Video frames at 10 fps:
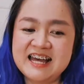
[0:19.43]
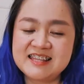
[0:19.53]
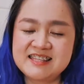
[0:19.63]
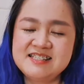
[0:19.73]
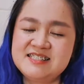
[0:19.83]

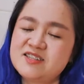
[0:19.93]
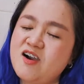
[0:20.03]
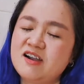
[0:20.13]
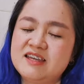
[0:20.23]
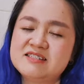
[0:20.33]
This
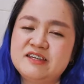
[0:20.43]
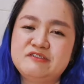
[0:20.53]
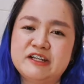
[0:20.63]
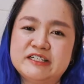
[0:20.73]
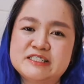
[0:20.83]
song is a
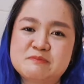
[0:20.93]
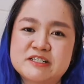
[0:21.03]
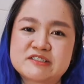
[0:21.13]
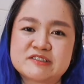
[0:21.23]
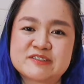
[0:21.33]
very
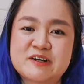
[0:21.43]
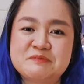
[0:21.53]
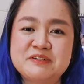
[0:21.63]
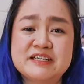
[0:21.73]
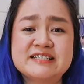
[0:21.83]
special
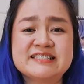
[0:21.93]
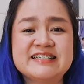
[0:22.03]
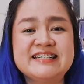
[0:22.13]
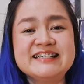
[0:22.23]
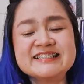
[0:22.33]
song because
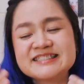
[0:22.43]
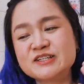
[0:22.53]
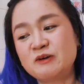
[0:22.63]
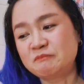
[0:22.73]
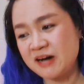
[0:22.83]
it's
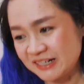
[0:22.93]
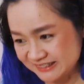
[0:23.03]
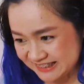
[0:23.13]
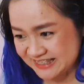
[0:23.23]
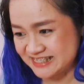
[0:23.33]

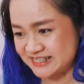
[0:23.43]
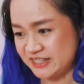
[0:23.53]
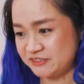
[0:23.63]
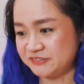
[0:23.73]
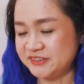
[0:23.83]
Bangtan's
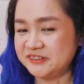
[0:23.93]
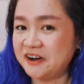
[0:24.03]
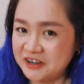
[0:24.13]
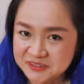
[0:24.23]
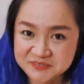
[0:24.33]
gift to
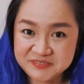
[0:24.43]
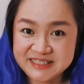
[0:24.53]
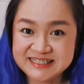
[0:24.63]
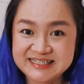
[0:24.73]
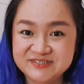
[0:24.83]

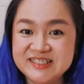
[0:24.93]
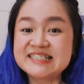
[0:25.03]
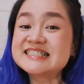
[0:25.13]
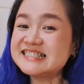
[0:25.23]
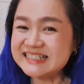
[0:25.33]
ARMYs
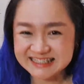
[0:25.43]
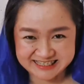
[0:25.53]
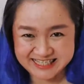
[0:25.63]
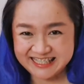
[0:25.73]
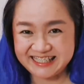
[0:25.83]
because
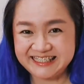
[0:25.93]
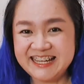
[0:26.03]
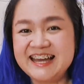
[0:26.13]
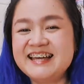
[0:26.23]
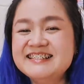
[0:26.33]

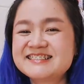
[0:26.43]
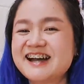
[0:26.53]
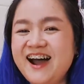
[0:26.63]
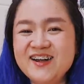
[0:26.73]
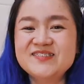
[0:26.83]
today is
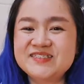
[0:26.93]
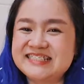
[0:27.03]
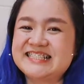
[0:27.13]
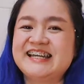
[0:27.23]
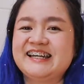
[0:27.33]

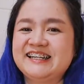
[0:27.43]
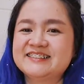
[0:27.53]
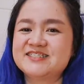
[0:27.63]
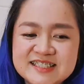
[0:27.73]
ARMY Day!